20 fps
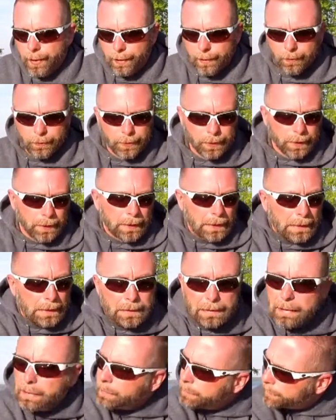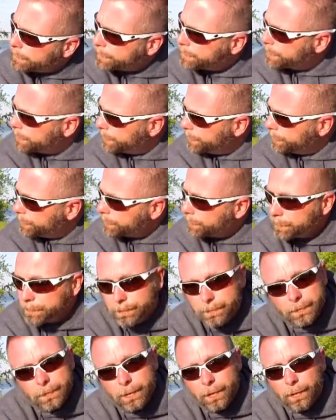Now here's the deal.
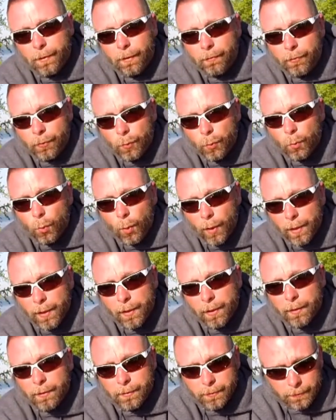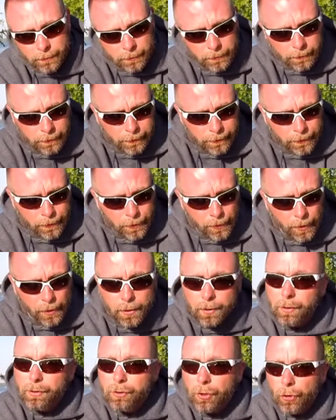If you win
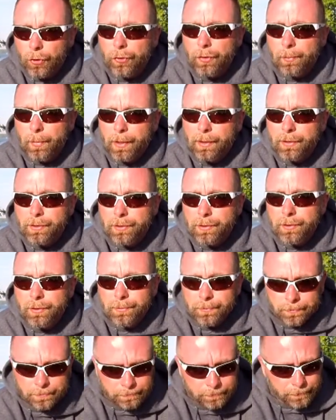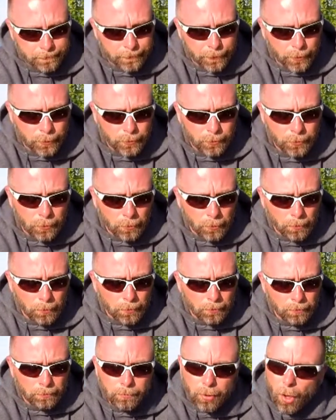any tournaments, you
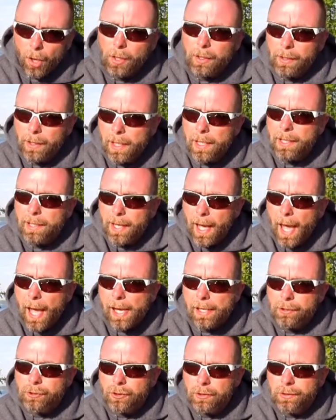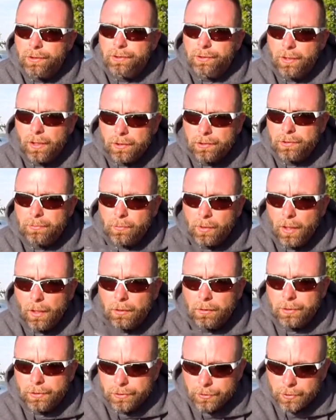pocket any cash on these custom
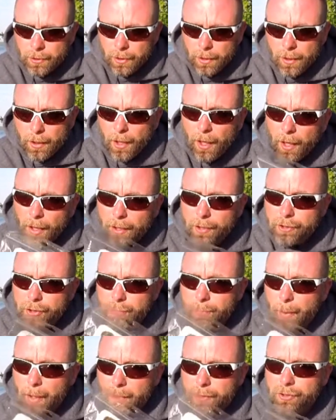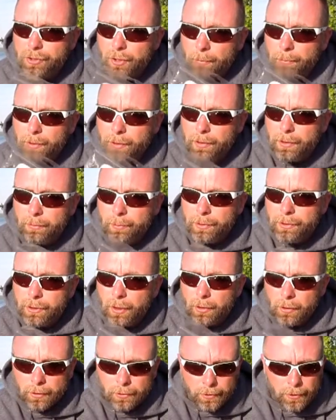colors, I expect something in
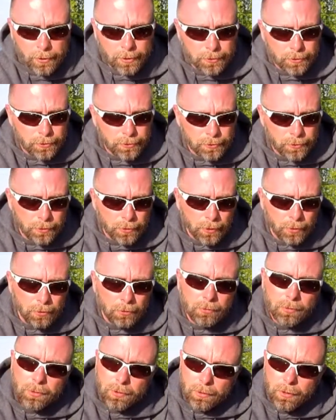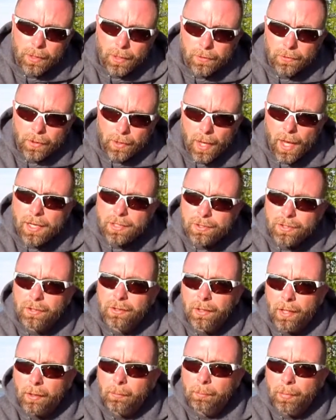return because, you know, hey, the
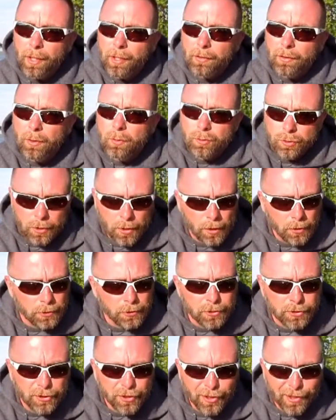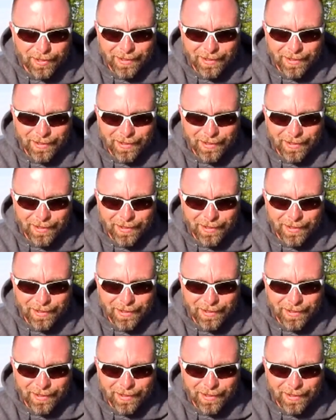casting deck picked those colors.